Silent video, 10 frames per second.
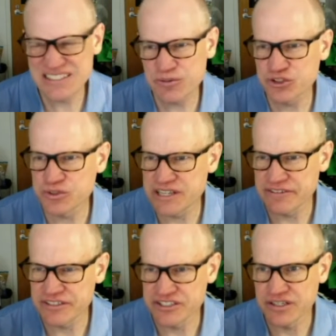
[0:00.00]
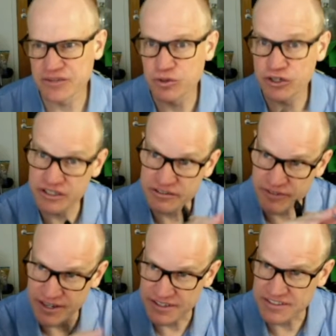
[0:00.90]
to a definition. Like, we're going to
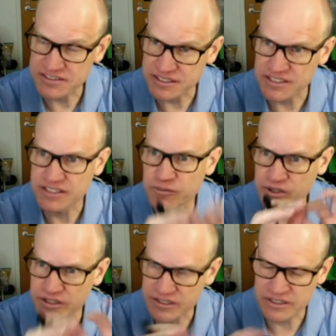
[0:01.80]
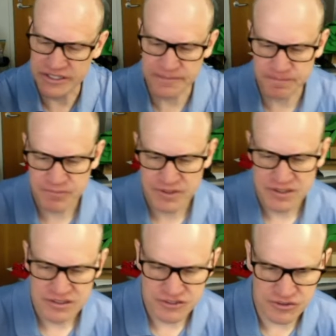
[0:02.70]
define this thing and we're going to claim
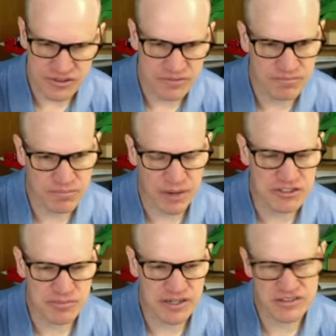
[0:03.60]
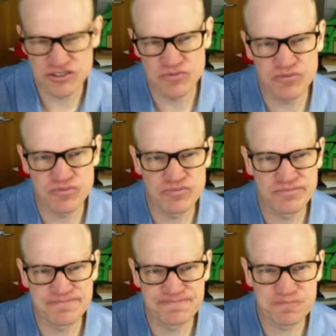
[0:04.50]
certain properties about it. So
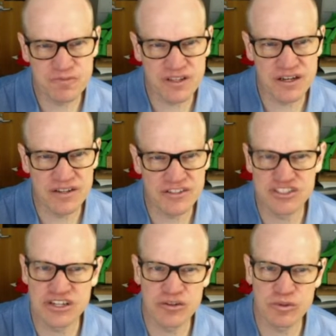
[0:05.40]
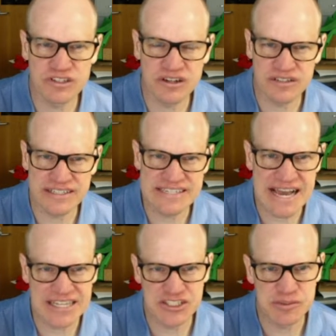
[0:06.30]
there's another one called like the
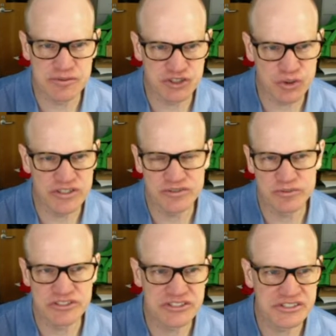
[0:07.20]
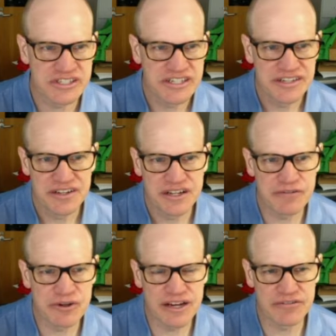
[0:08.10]
Axiom of Choice, which is if
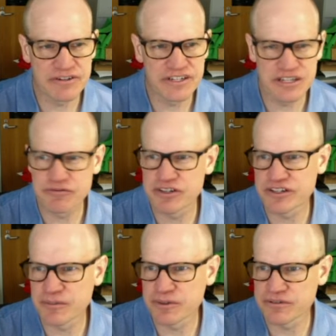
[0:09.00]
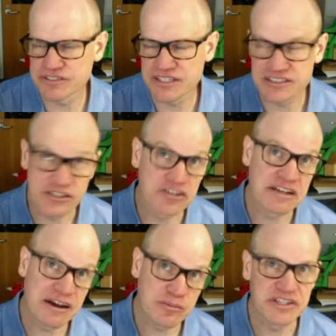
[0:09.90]
you have an infinite number of sets, an
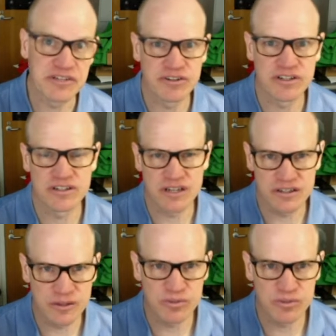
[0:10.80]
uncountably infinite number of